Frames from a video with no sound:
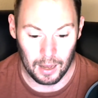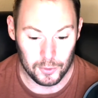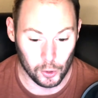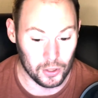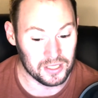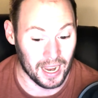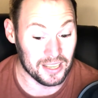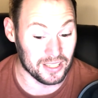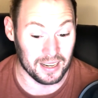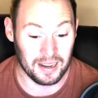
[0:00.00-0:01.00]
Jordan
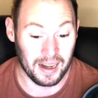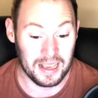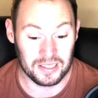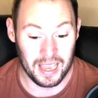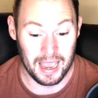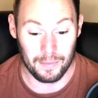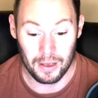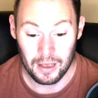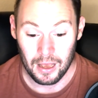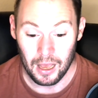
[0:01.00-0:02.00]
Tyson had a nice game,
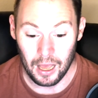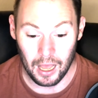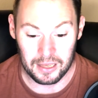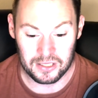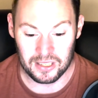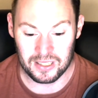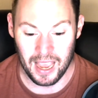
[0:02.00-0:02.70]
6